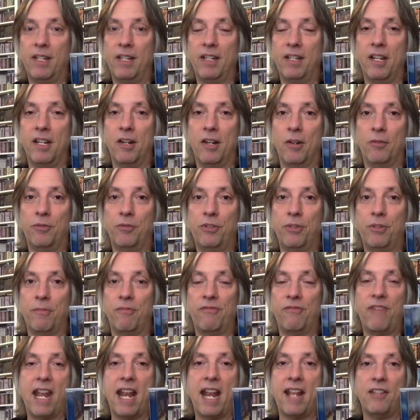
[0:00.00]
you know some
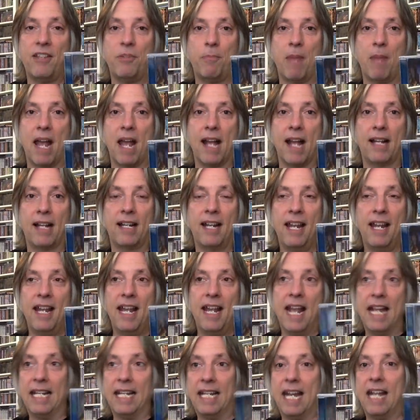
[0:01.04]
fans back
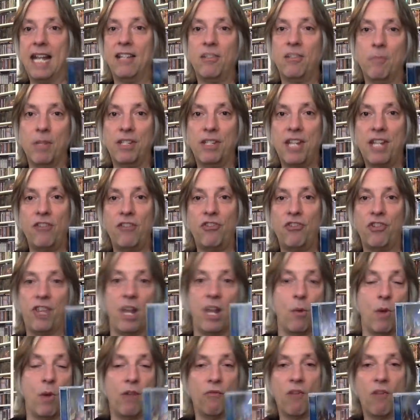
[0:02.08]
and gain some attention
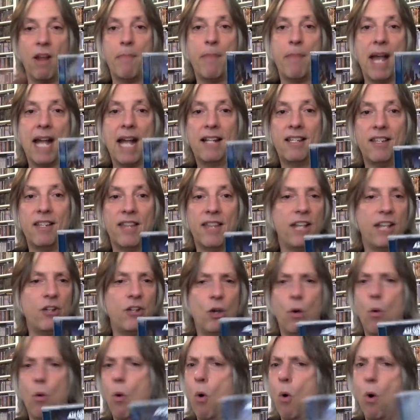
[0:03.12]
they went right back to that you
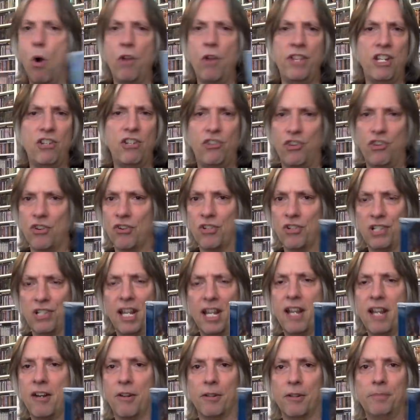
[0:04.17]
know all these years
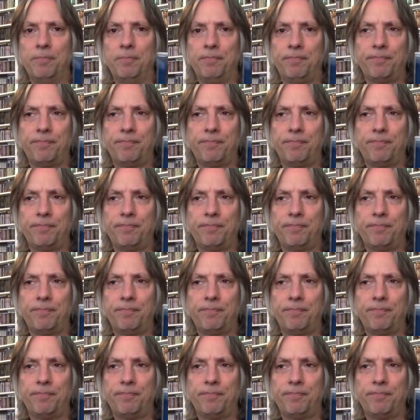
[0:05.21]
later